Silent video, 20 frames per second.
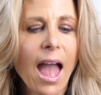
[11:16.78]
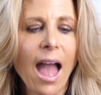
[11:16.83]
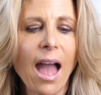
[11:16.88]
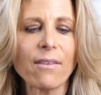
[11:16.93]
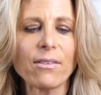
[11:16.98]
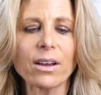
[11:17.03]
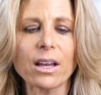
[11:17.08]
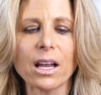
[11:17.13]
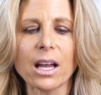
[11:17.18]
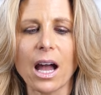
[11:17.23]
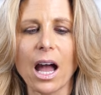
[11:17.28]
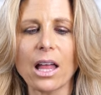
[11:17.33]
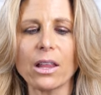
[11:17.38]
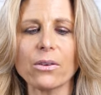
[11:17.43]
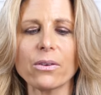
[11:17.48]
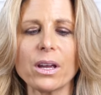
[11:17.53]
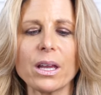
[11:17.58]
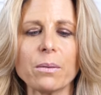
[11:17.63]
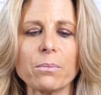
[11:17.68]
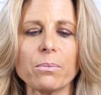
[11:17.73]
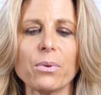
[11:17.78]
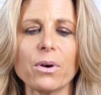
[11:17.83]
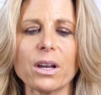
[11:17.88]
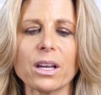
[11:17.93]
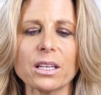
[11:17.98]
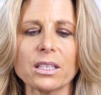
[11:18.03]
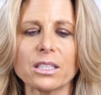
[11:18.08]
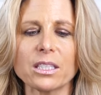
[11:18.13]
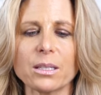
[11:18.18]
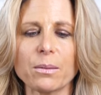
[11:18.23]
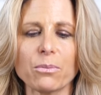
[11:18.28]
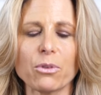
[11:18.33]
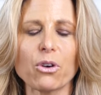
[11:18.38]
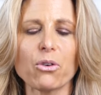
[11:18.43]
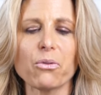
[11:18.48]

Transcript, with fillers: have a coloring book and some